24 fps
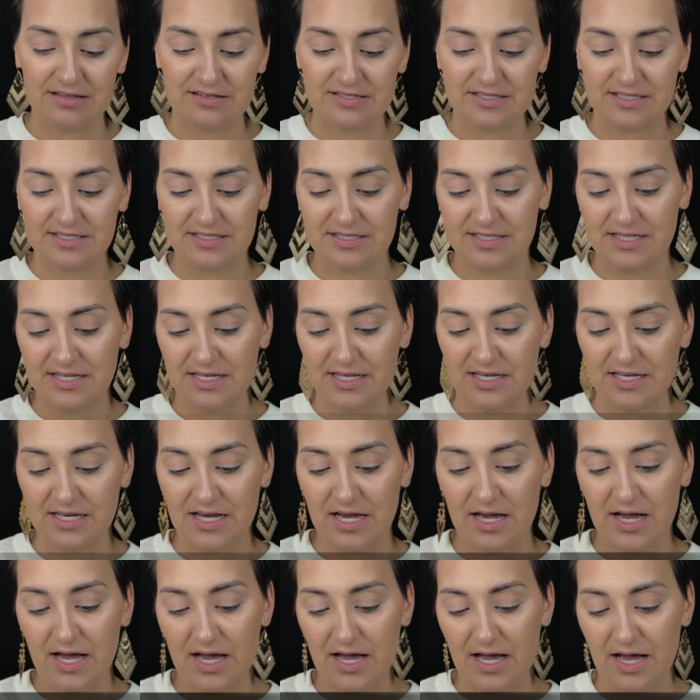This is the
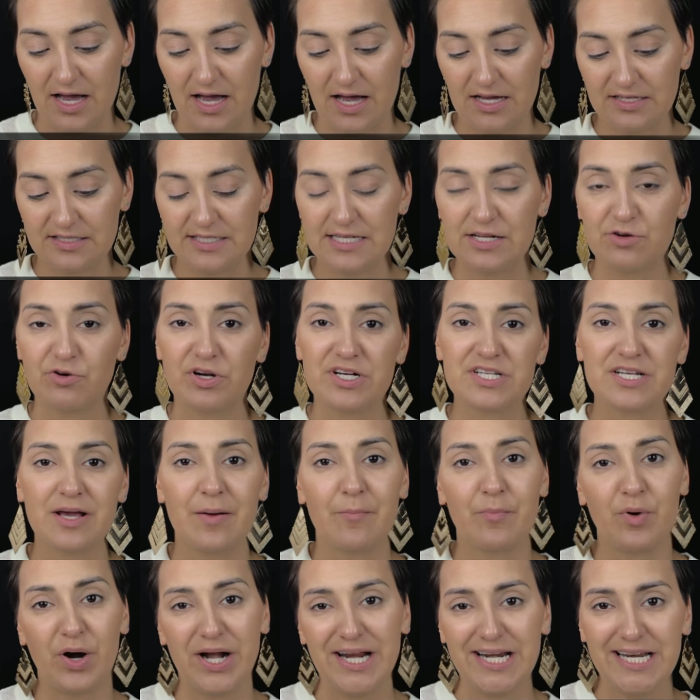Secret
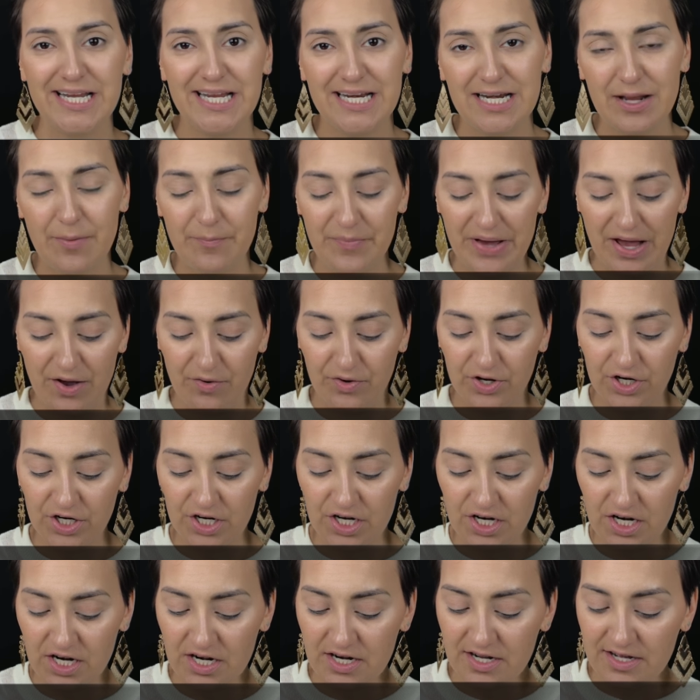Brightening Powder.